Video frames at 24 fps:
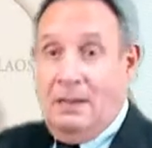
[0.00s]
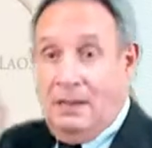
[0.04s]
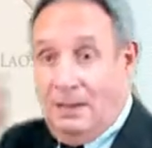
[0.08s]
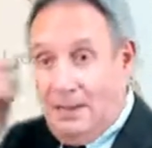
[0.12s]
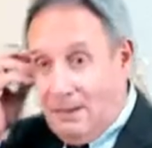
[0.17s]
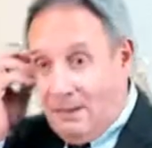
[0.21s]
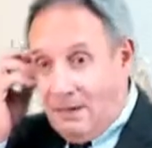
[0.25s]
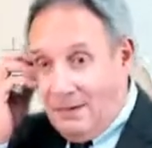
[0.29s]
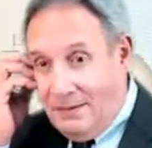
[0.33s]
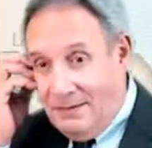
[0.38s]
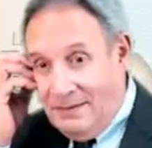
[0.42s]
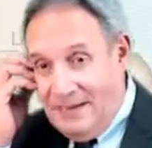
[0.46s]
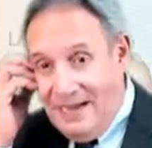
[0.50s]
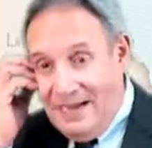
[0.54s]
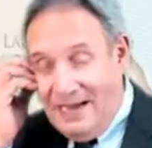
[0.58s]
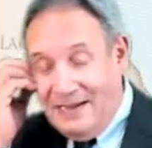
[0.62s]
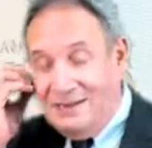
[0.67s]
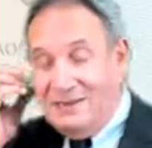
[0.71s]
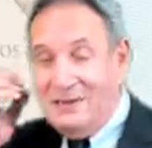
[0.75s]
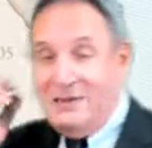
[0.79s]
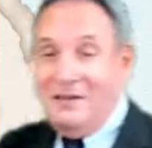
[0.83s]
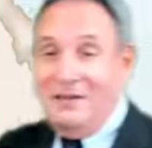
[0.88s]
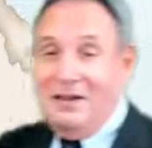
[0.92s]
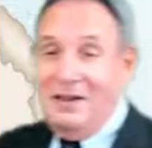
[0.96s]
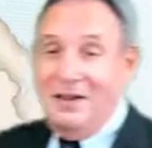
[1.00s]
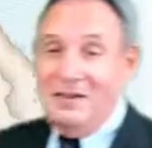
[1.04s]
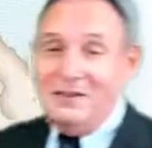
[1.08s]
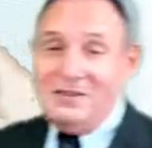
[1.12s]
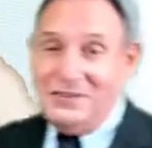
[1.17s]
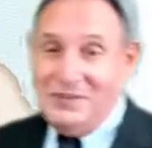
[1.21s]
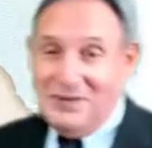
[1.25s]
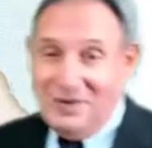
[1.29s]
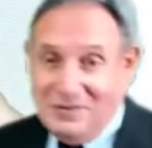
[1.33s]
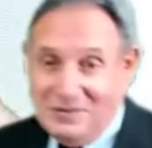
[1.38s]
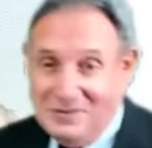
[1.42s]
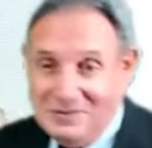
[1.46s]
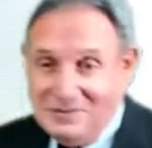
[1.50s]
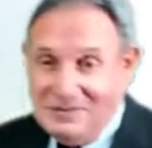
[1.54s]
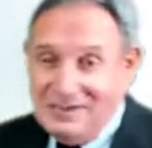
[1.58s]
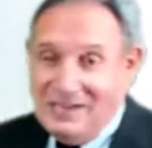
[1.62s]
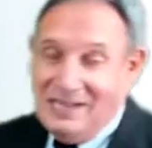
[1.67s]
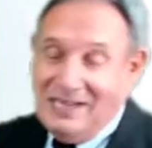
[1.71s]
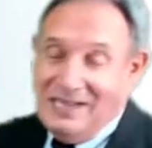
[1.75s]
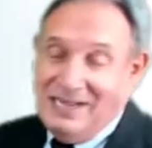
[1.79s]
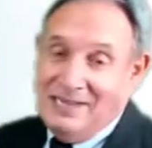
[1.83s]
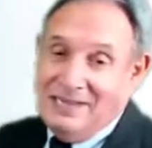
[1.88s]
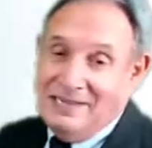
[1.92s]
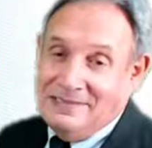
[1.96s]
Okay, also,
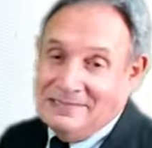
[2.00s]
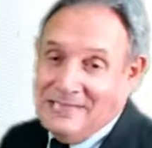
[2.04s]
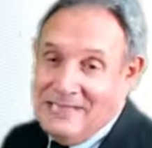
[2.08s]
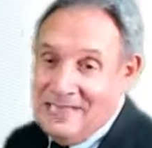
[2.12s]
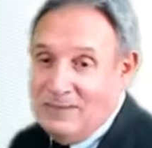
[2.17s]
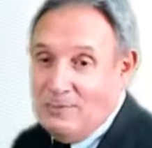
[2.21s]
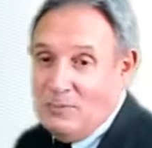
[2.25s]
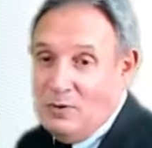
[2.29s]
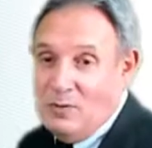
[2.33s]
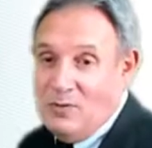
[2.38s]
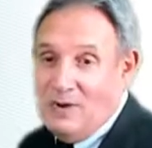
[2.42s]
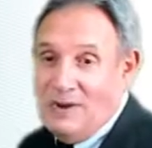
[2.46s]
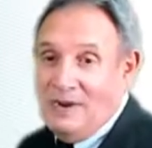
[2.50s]
Amo